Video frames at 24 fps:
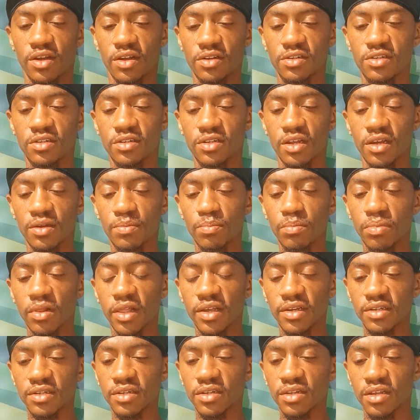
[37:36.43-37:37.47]
just like
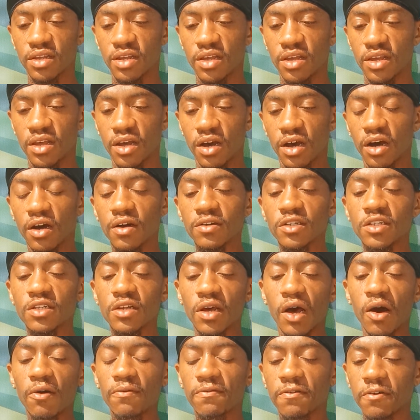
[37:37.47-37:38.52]
blinked,
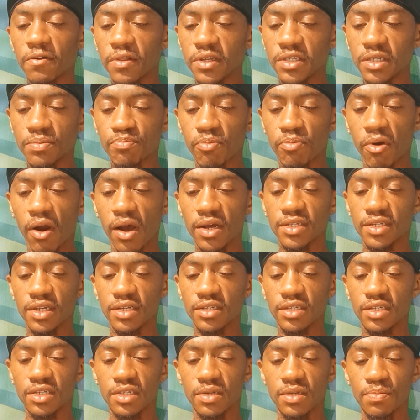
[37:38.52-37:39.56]
to help for this
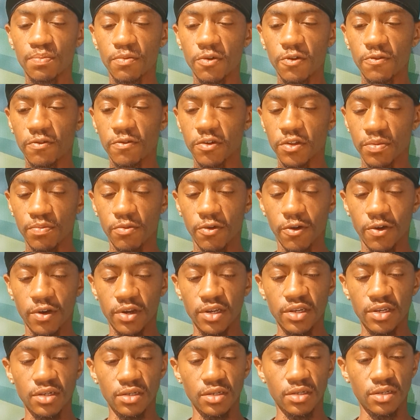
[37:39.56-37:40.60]
process to move with more
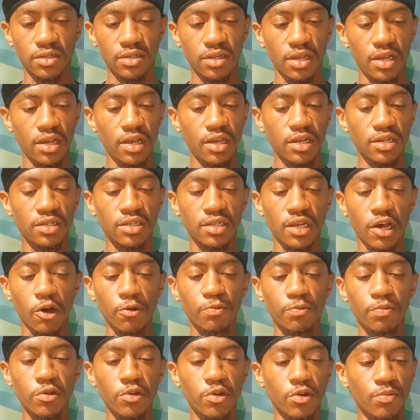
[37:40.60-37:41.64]
ease, to
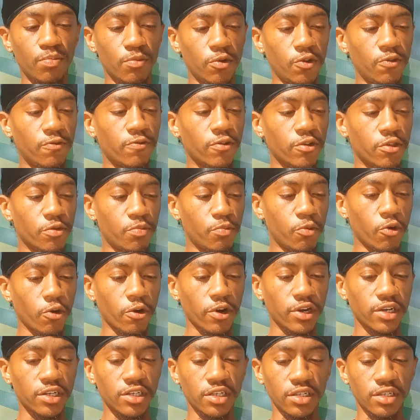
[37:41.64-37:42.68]
help you to move with
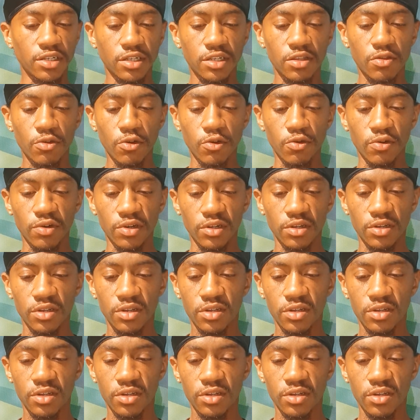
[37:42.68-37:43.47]
more ease through it.